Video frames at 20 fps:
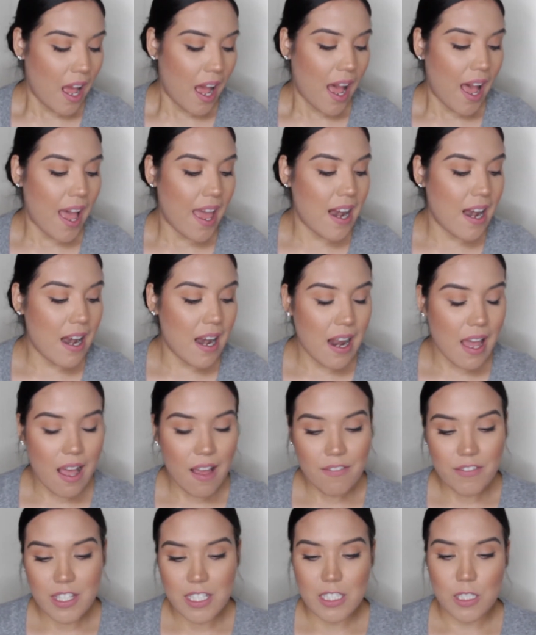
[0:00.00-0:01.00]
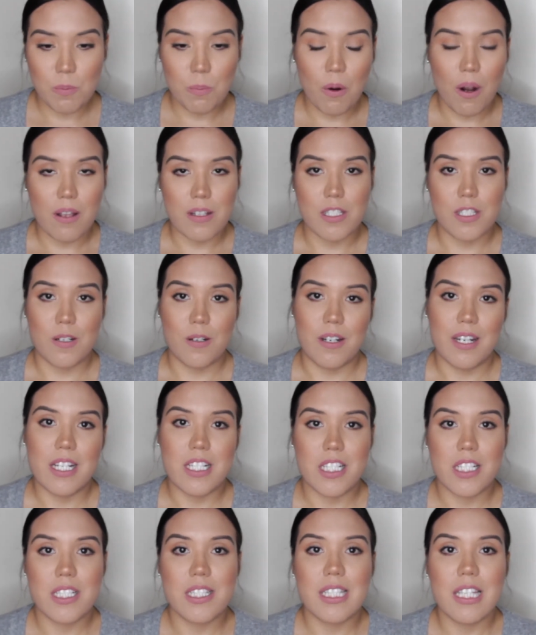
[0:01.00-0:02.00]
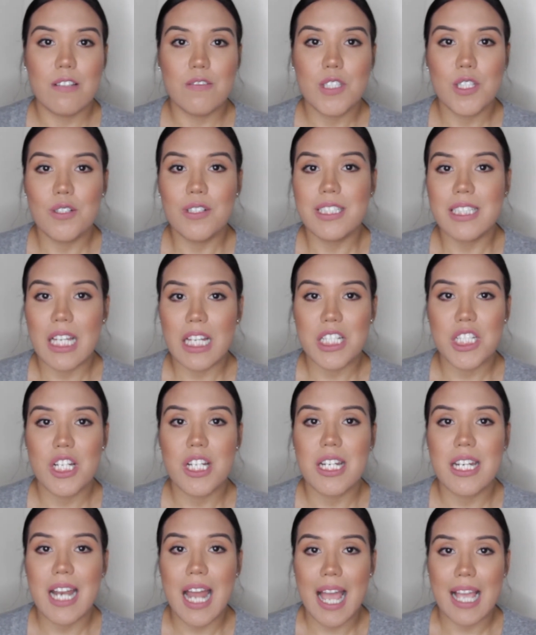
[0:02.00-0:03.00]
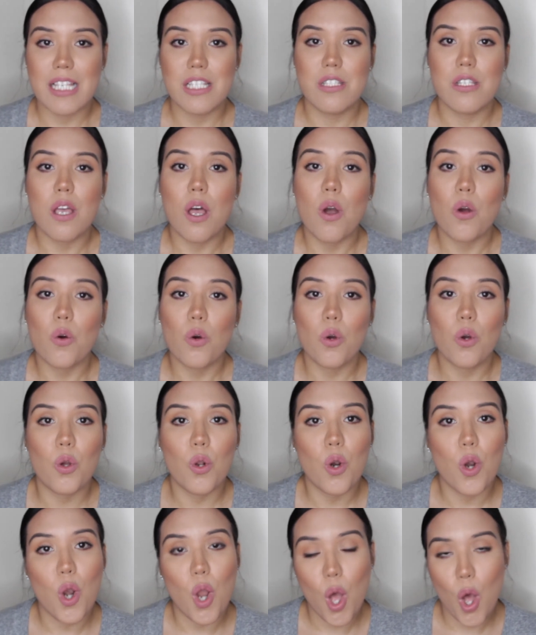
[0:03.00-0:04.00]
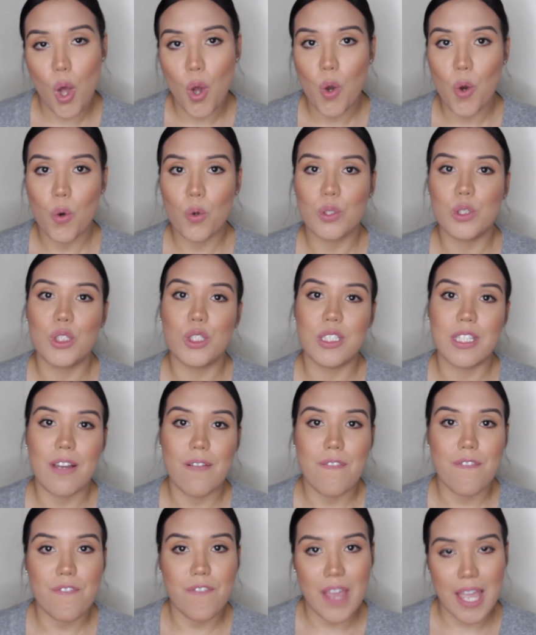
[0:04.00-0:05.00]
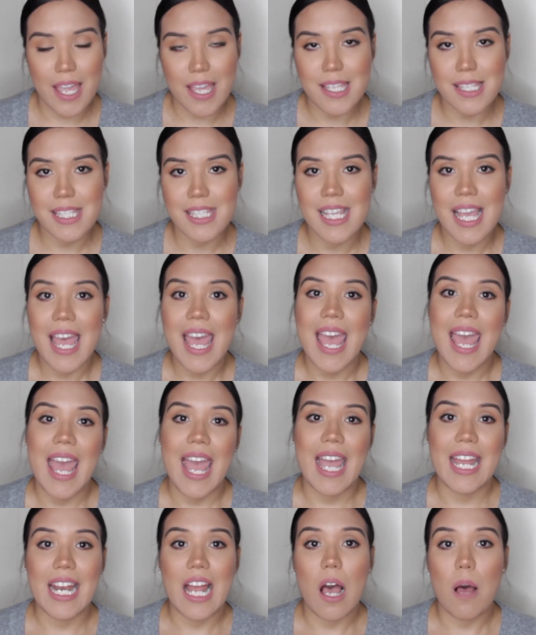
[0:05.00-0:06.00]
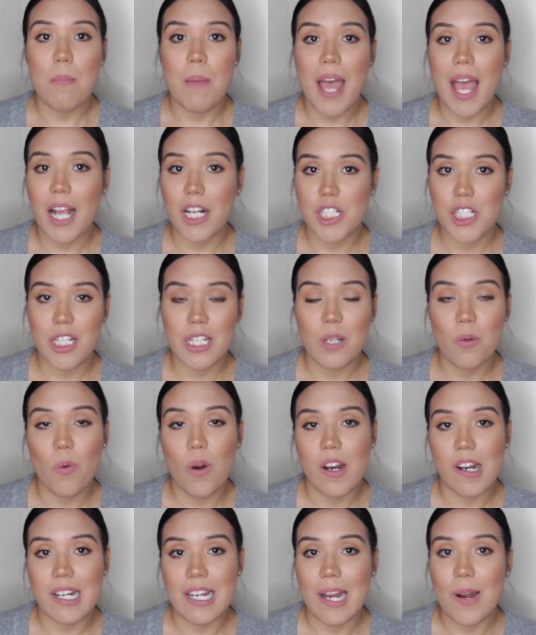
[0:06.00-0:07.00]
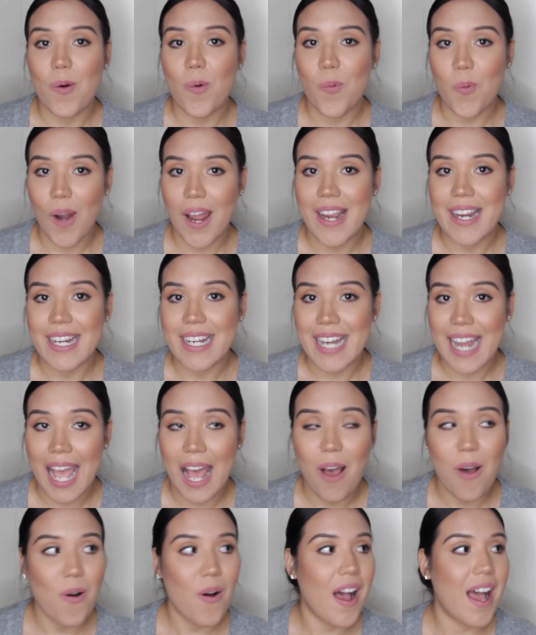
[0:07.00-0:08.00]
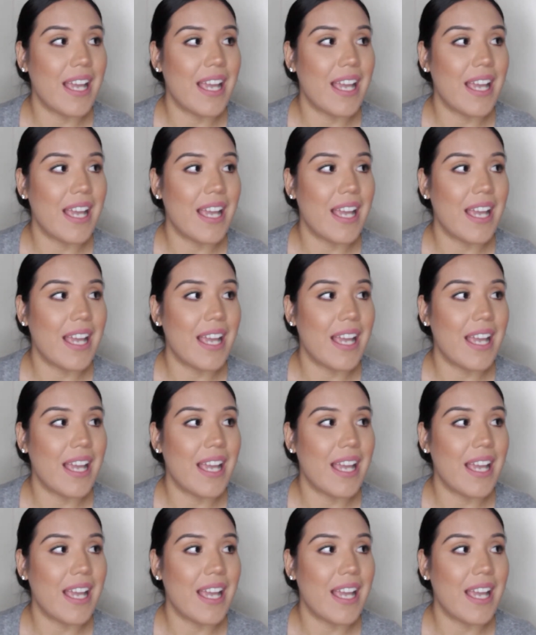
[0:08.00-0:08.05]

I love this bronzer. It just gives you such a nice glow to the face, and I'm actually wearing it right now.